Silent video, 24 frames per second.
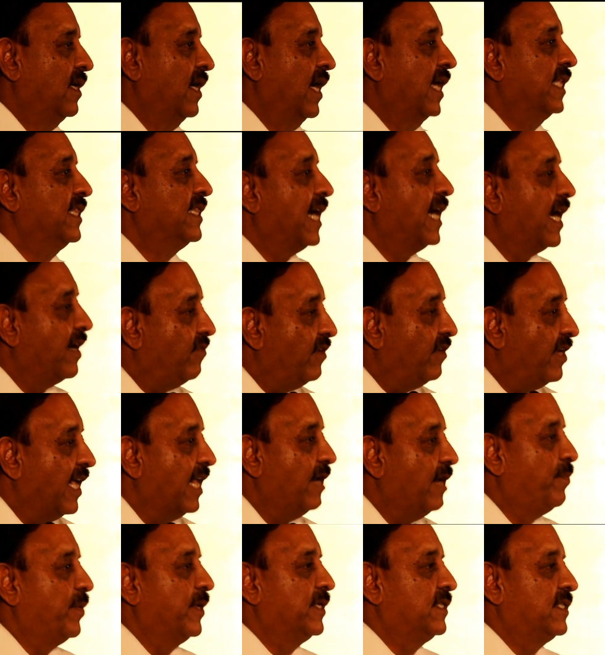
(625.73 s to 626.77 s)
And that will
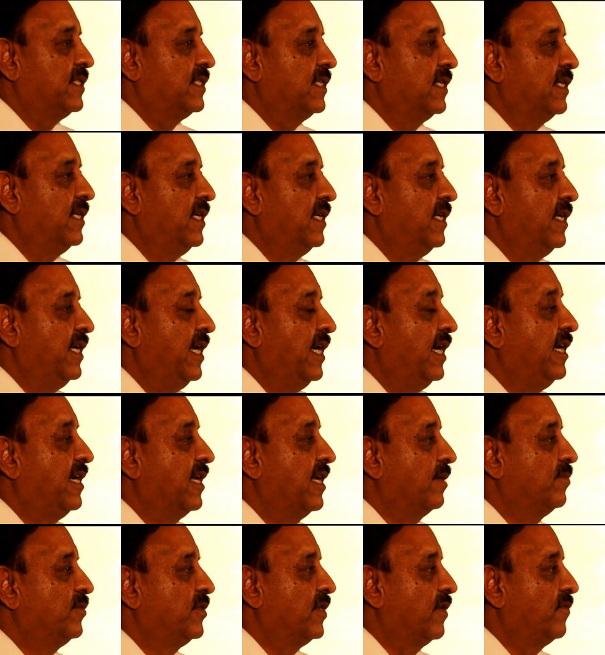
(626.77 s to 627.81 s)
help us in
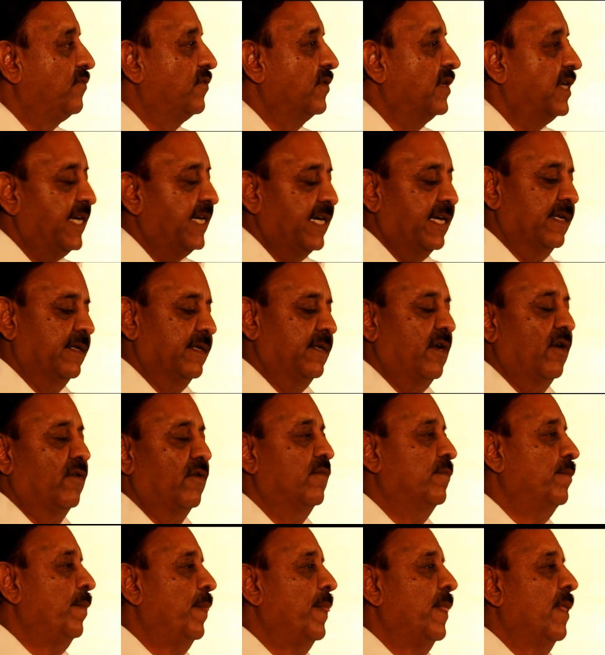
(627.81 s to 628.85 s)
terms of need. Now,
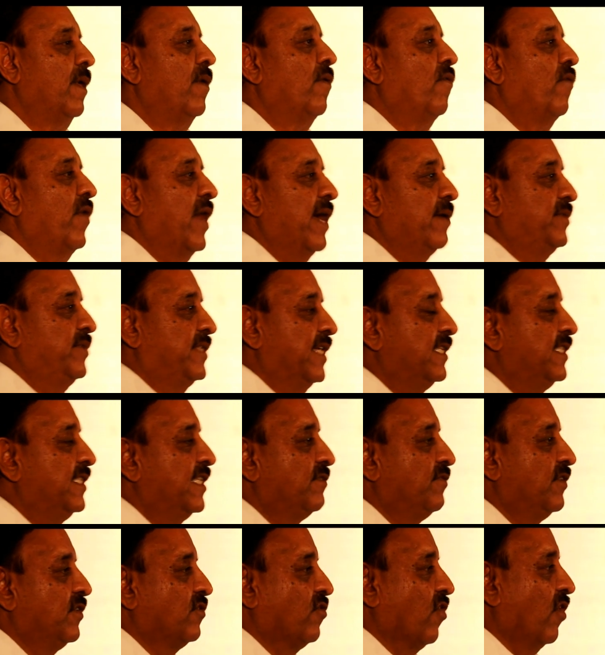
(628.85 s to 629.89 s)
why I'm saying
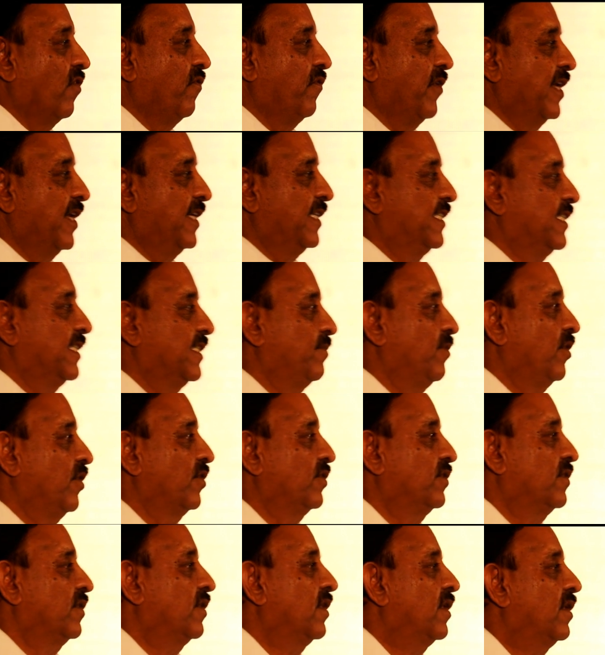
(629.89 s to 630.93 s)
this with confidence is
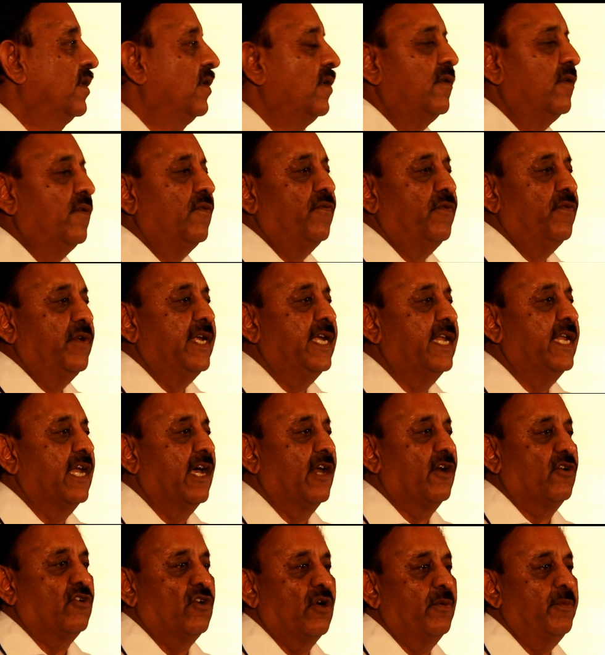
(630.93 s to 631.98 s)
because we in
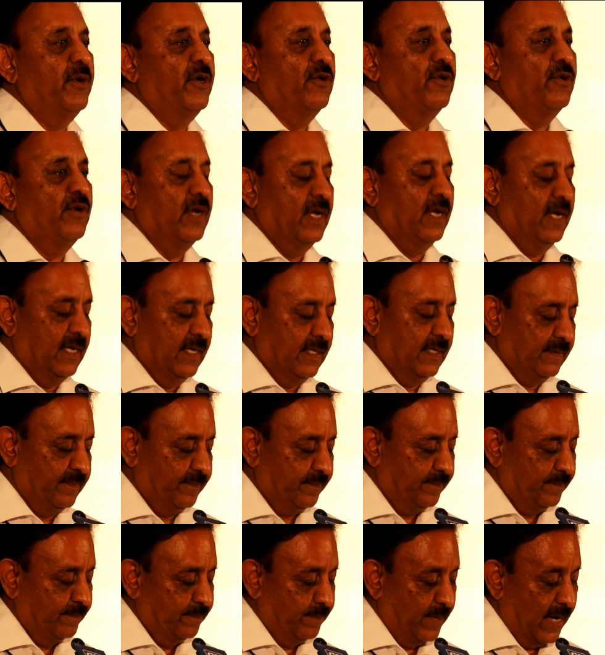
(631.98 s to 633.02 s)
our
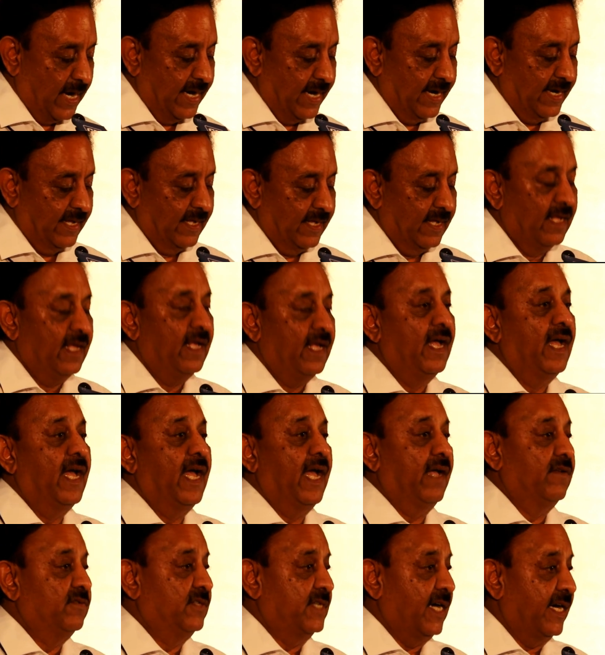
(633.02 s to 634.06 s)
Coimbatore plant
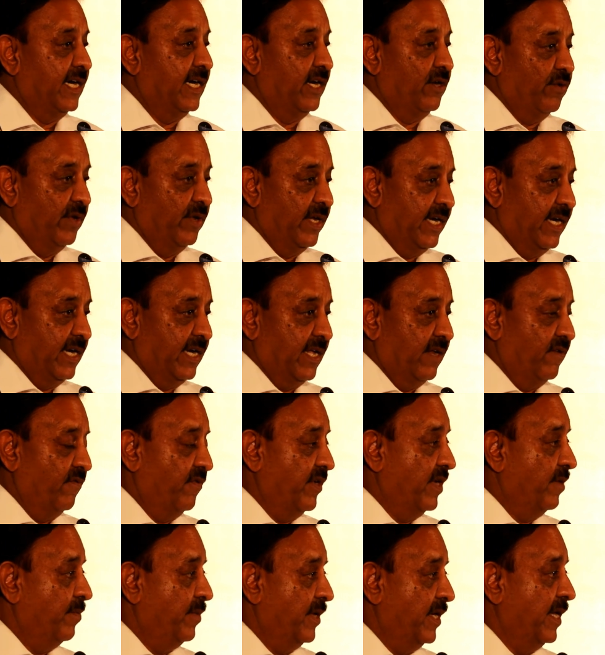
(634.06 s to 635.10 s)
have started doing it, and
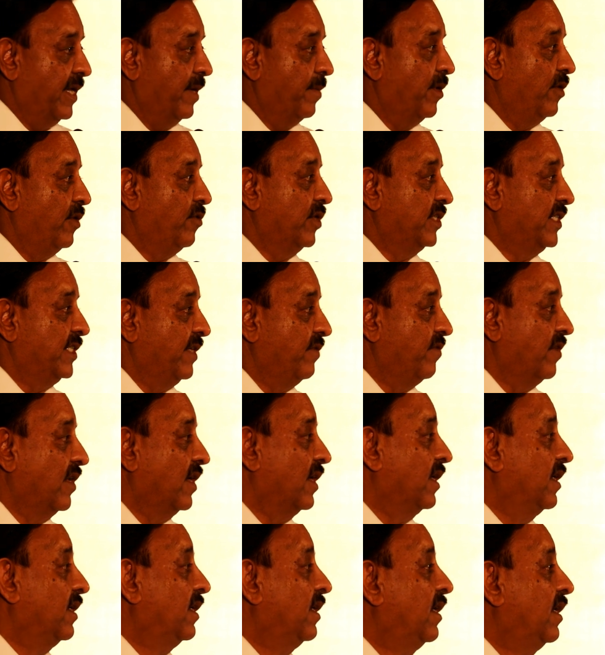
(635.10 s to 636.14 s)
we have been able to achieve
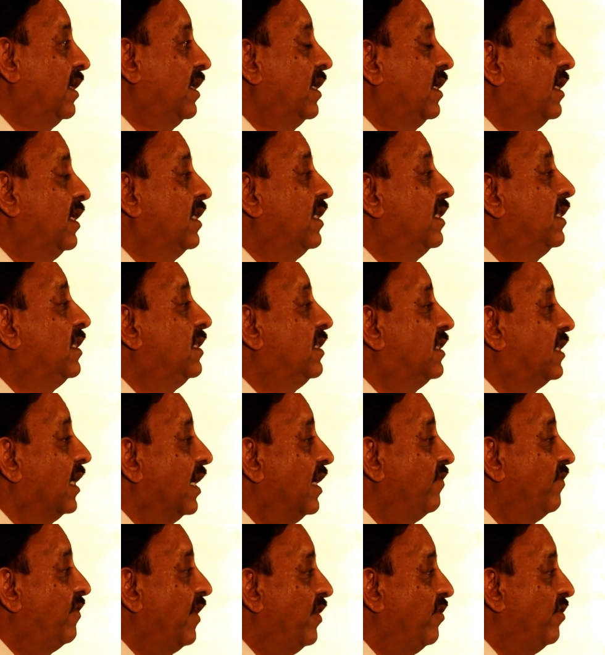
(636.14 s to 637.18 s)
a
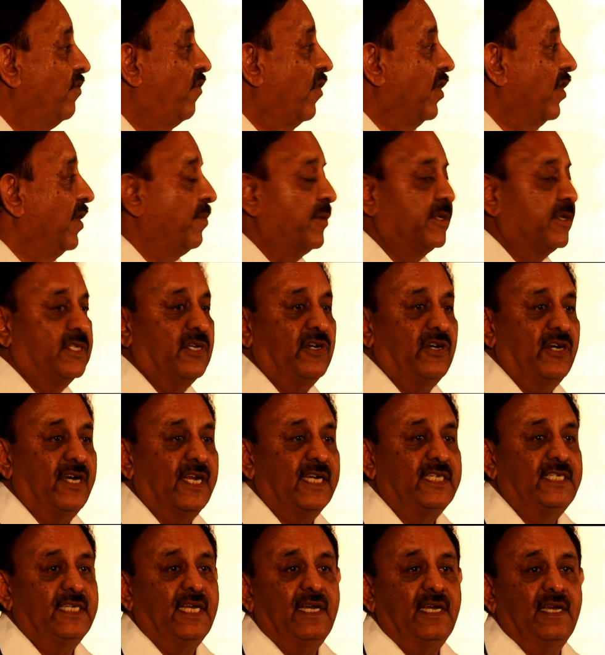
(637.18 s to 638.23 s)
35 to 40%
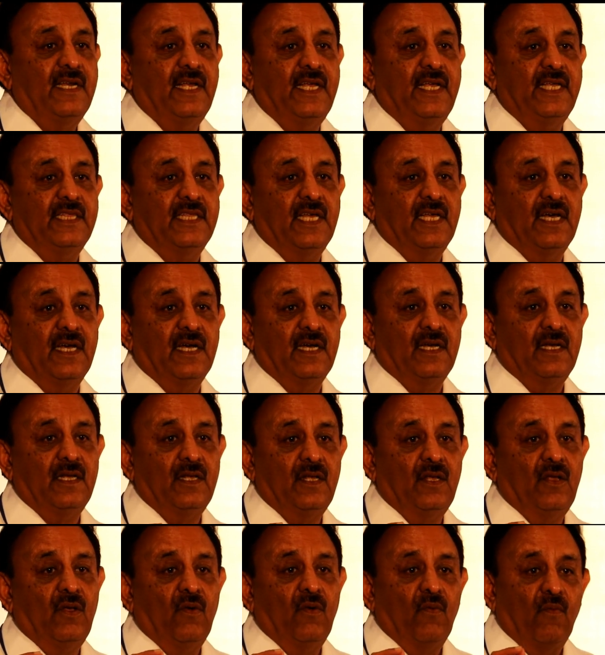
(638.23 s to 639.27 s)
reduction in
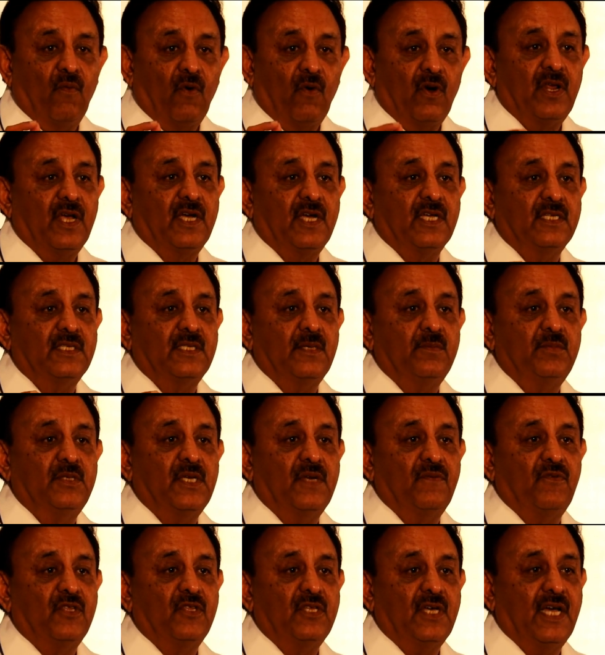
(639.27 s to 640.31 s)
the water
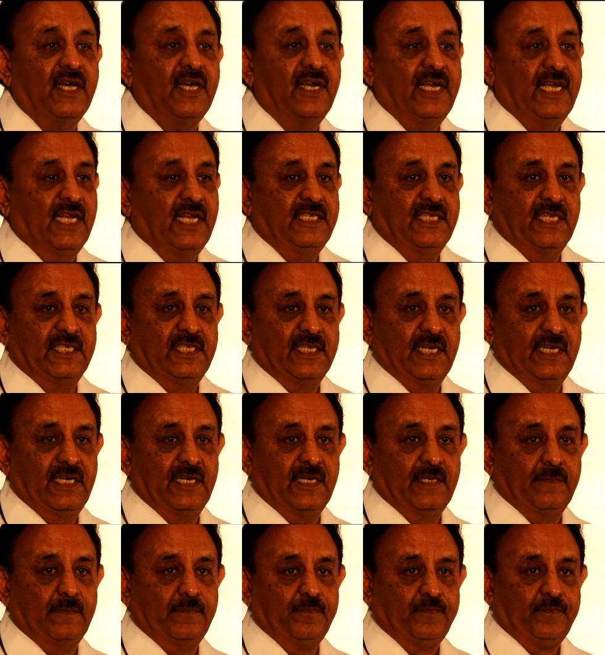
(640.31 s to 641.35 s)
consumption for the agriculture
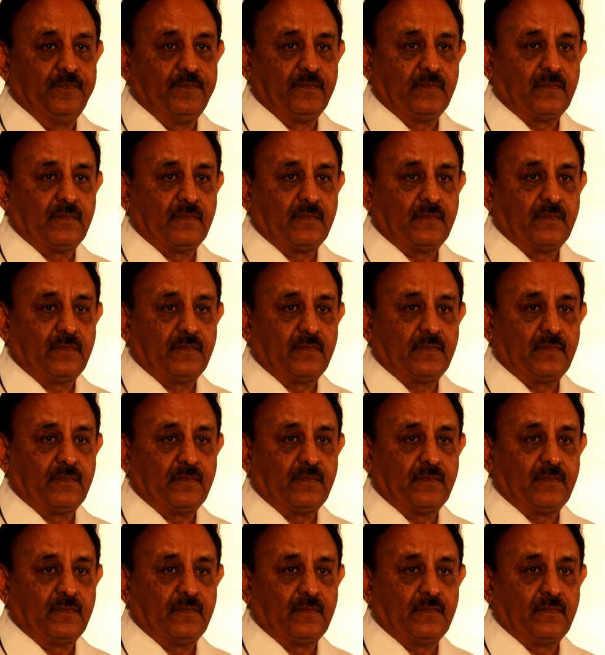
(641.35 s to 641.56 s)
sector.